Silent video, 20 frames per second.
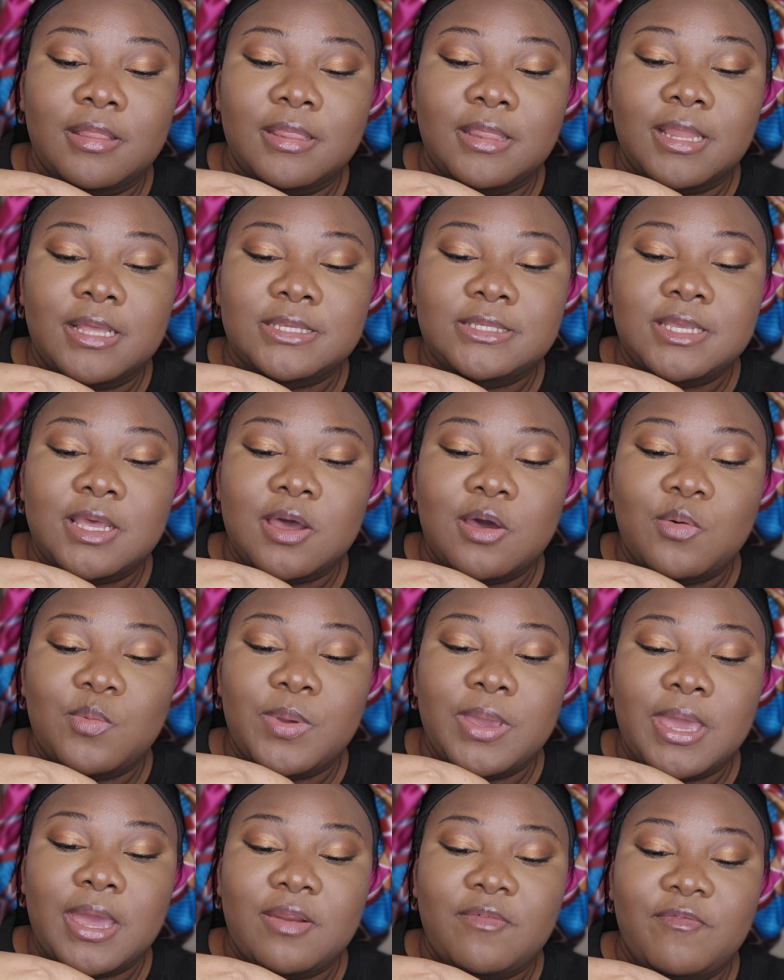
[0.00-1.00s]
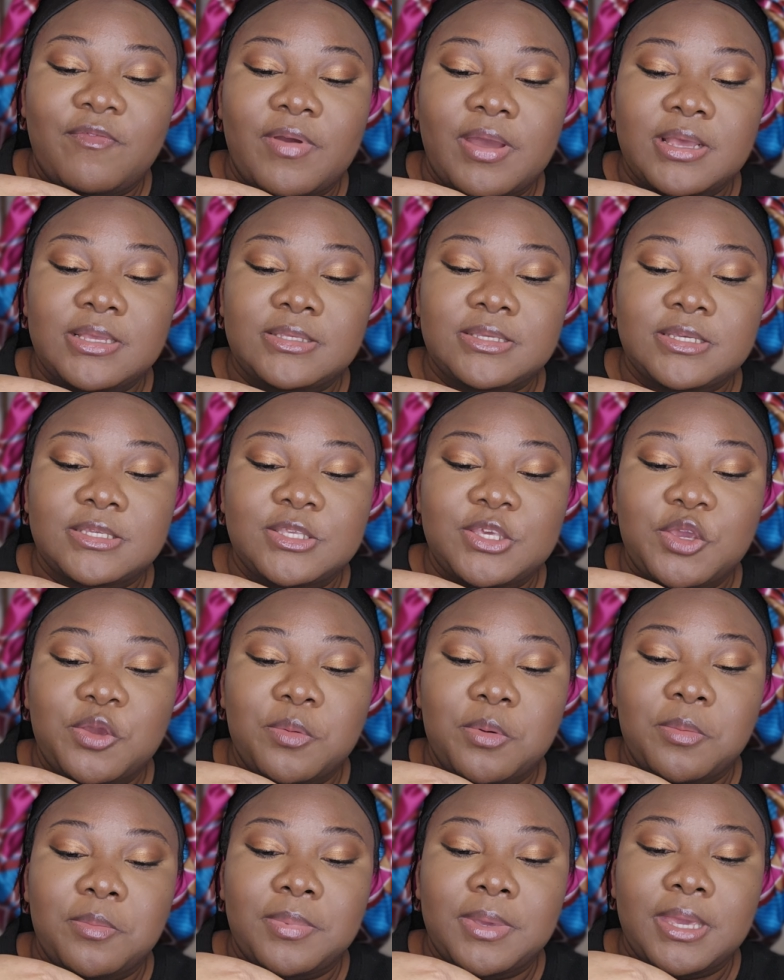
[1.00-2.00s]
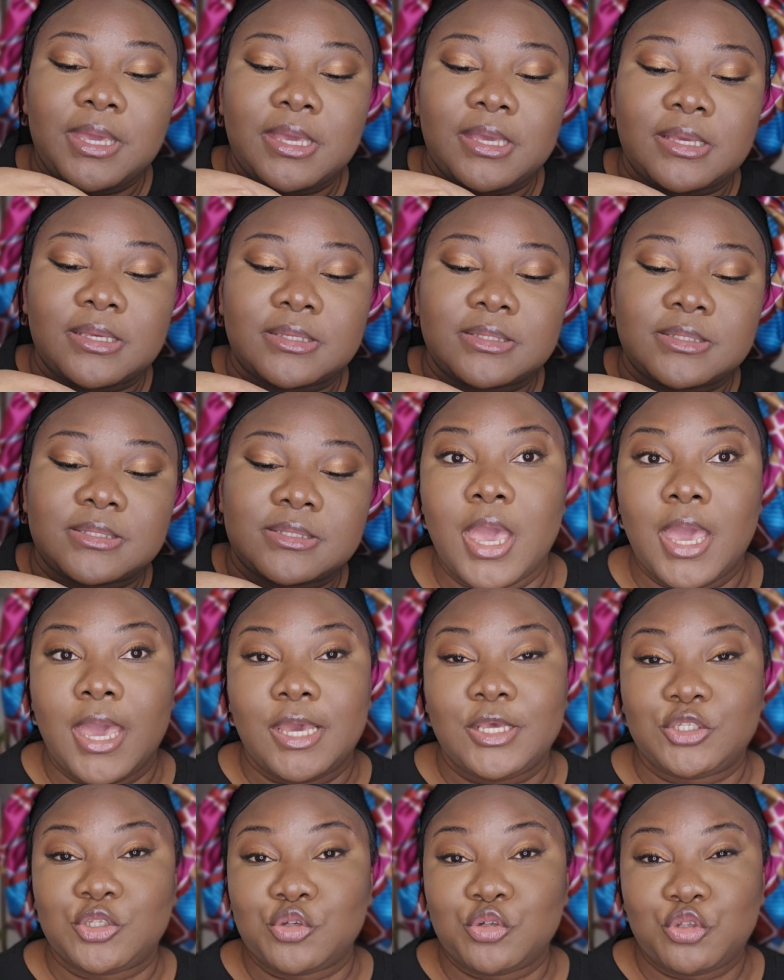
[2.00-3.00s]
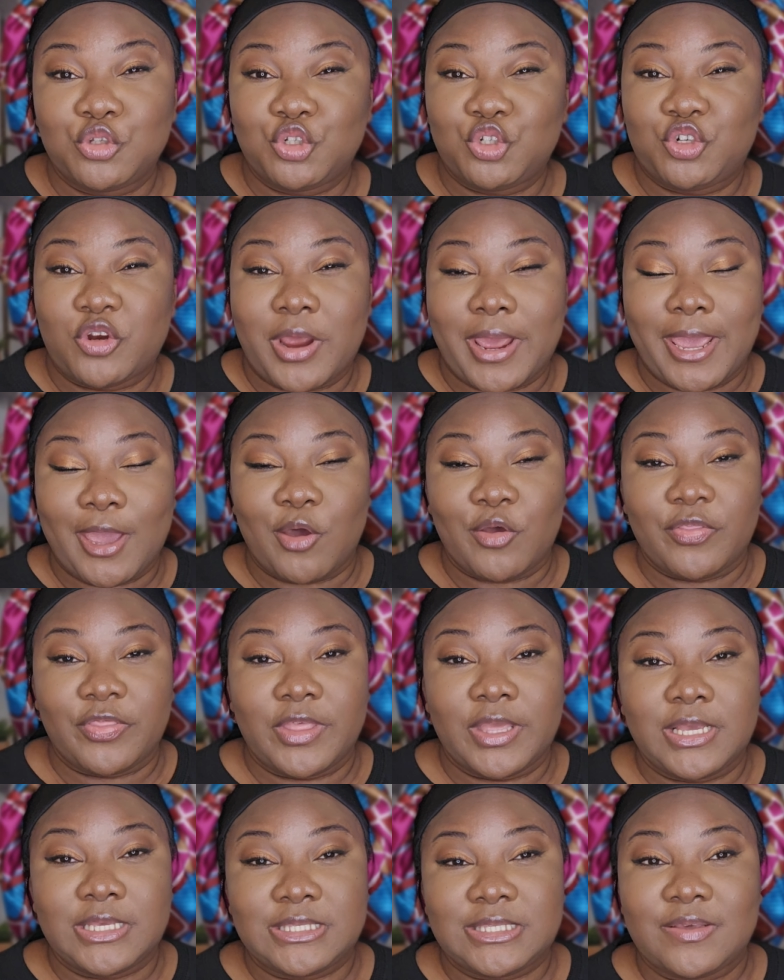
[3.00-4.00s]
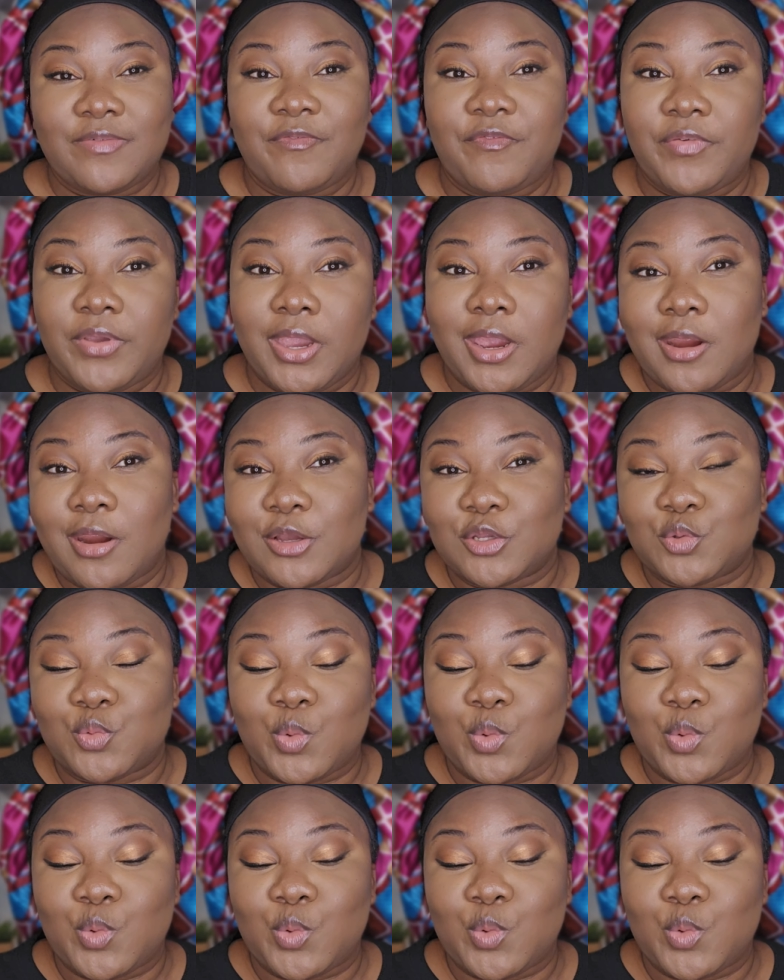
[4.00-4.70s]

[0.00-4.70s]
that's how we advance as human beings it's good to try out things and figure out